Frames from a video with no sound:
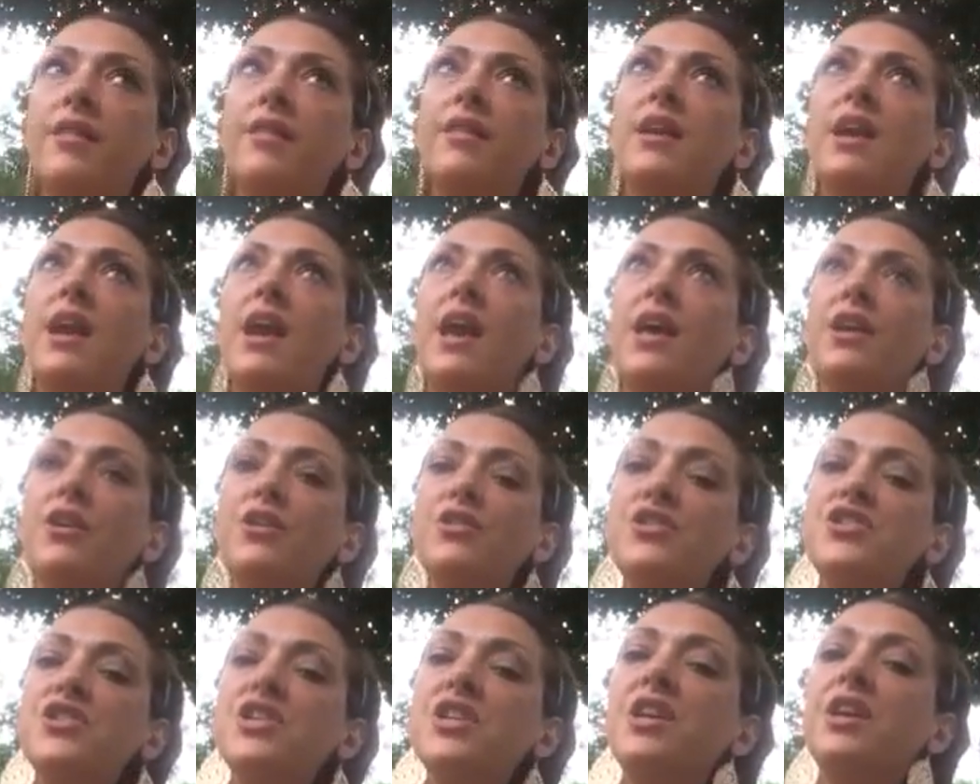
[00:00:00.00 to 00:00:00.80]
the
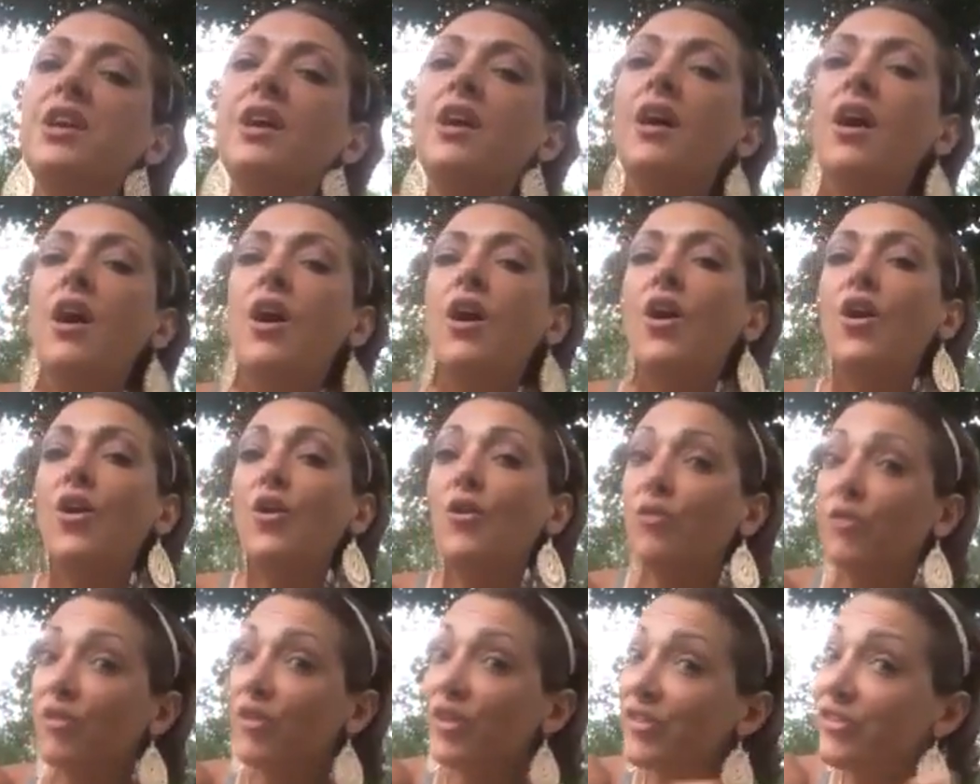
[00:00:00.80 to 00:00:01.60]
energy
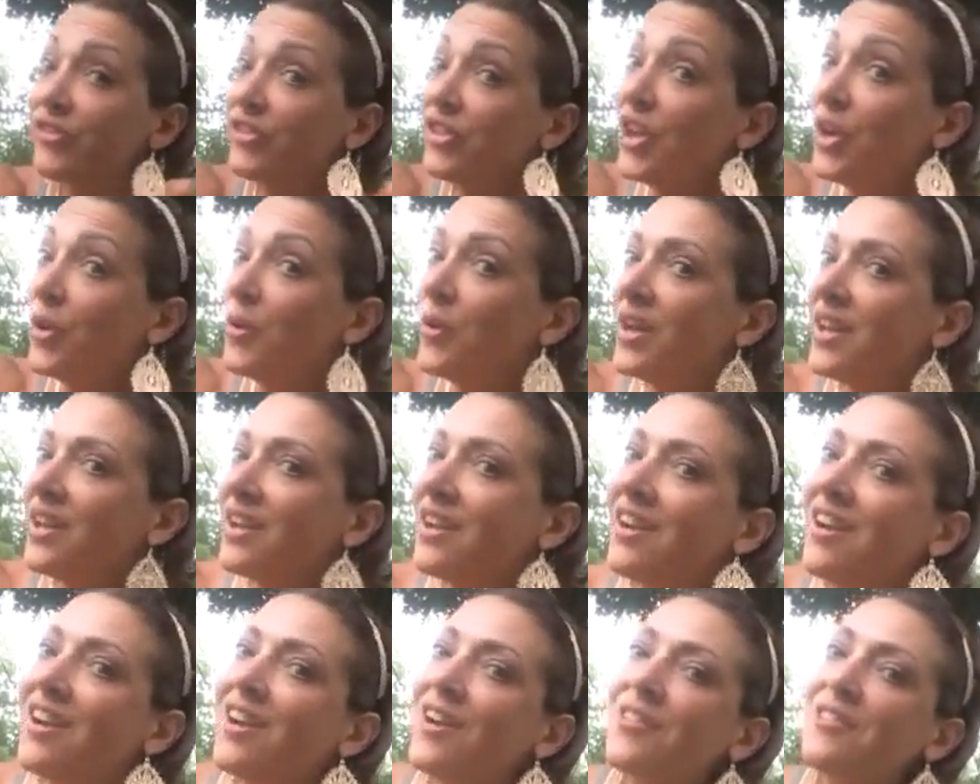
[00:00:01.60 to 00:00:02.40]

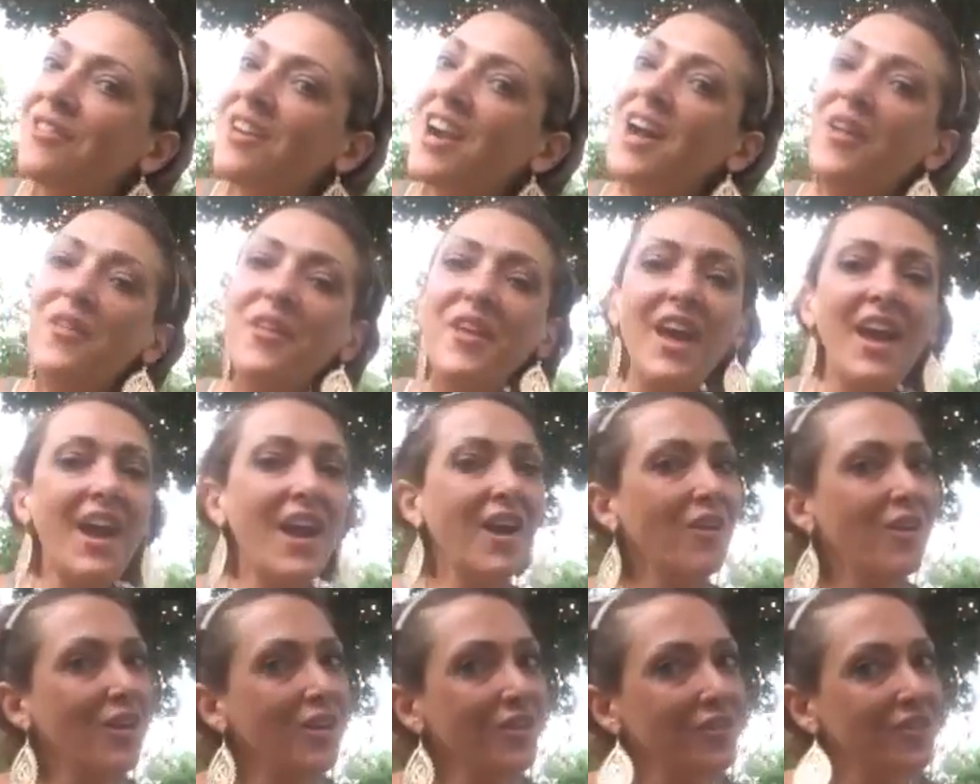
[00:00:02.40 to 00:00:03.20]
overflowing around the
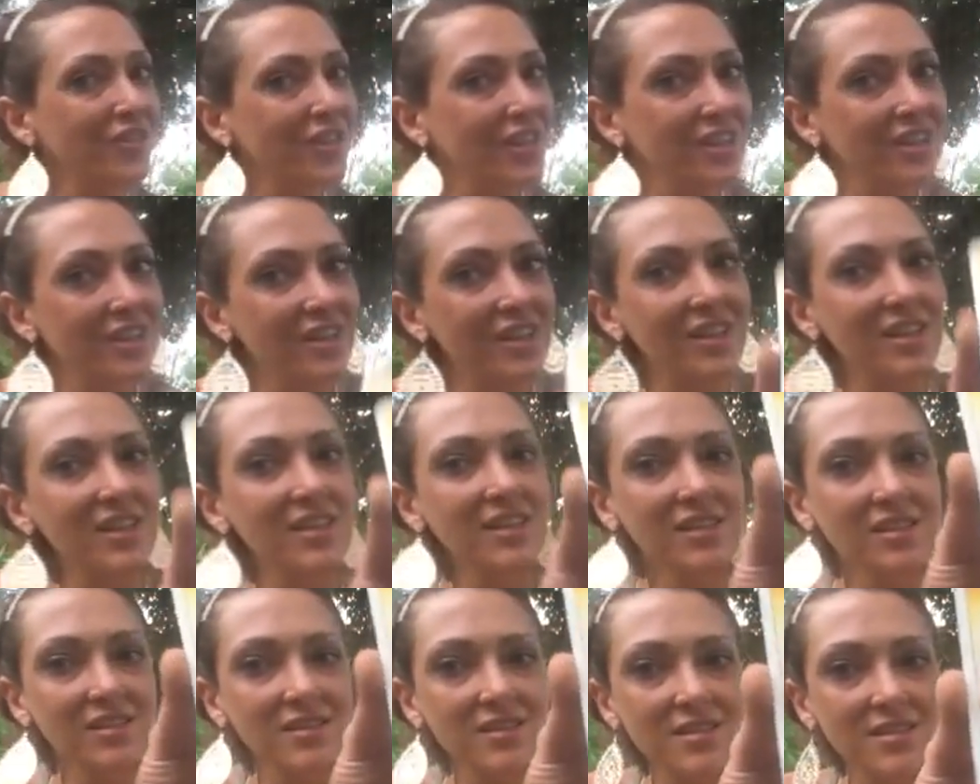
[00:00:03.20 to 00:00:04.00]
Hierophant
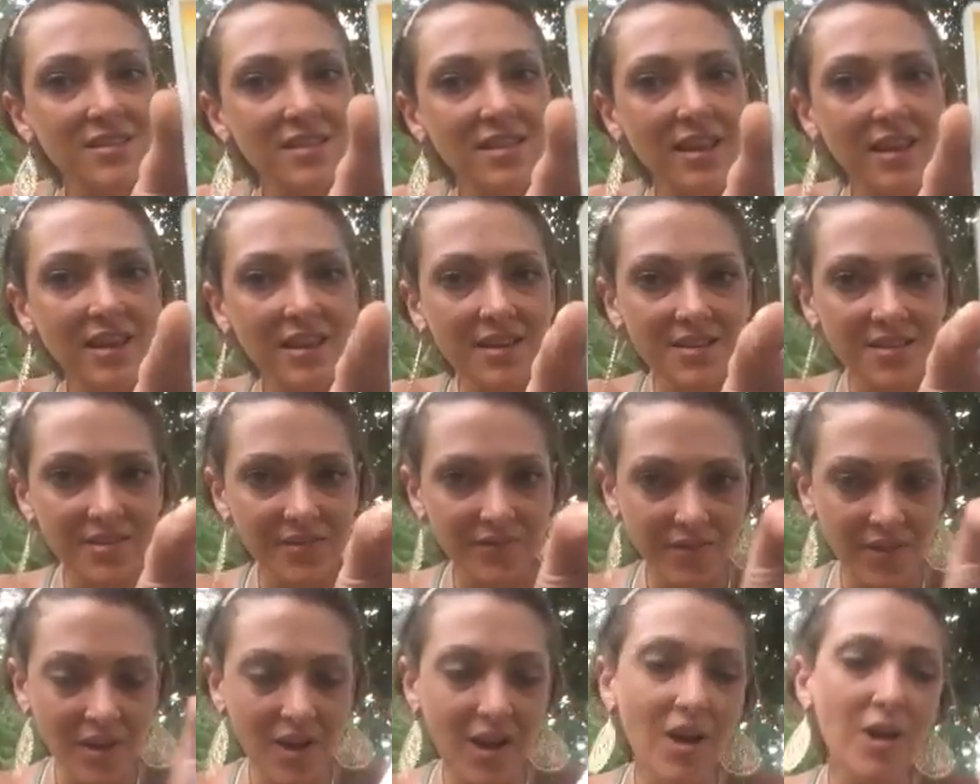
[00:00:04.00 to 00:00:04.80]
is the Ace
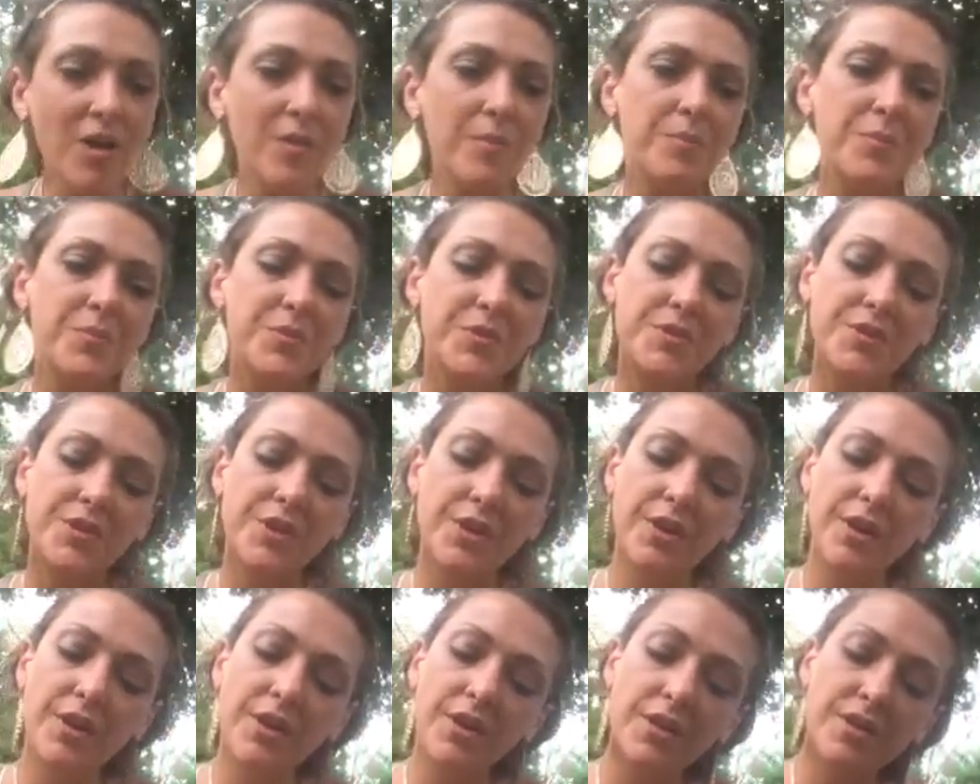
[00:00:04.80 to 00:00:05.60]
of Cups.
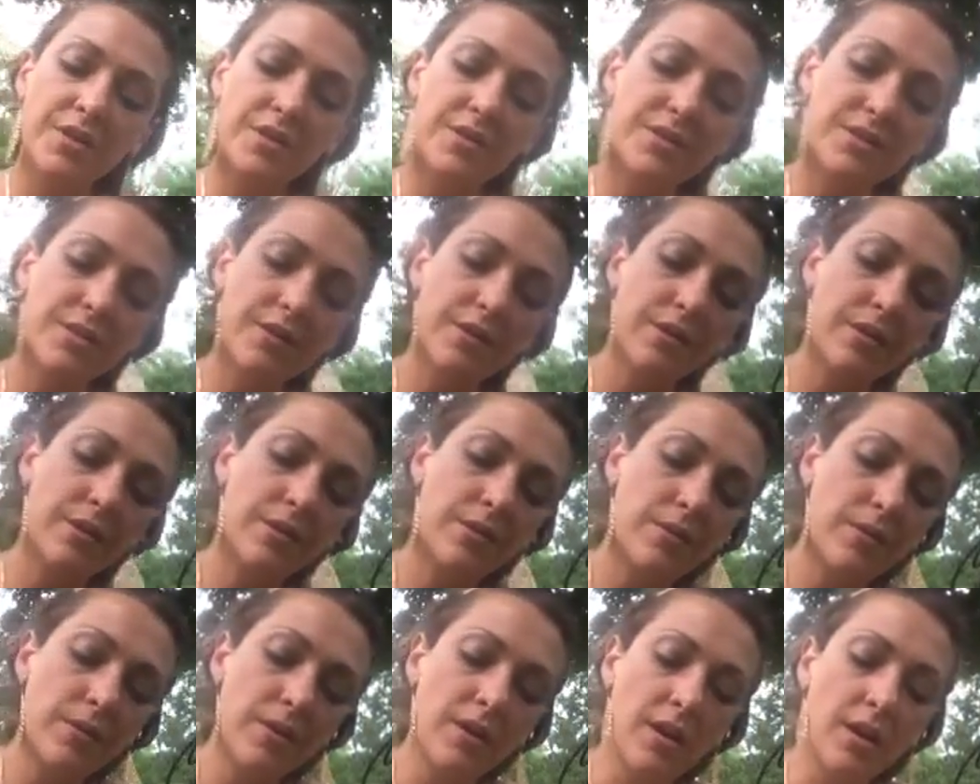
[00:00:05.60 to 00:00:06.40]

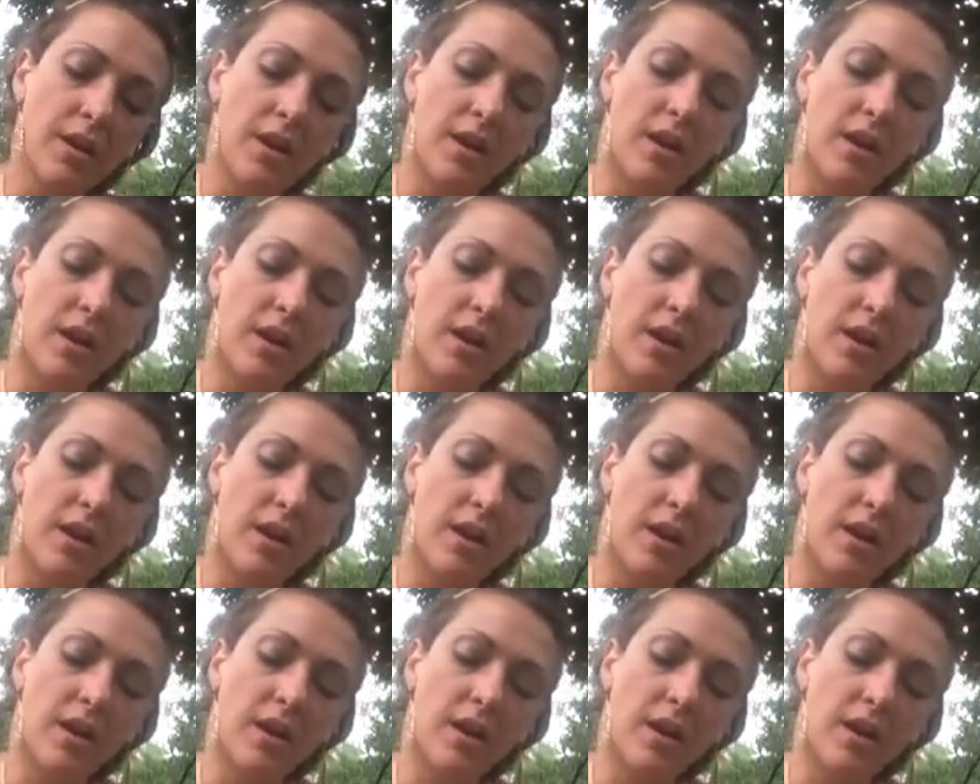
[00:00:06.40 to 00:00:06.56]
So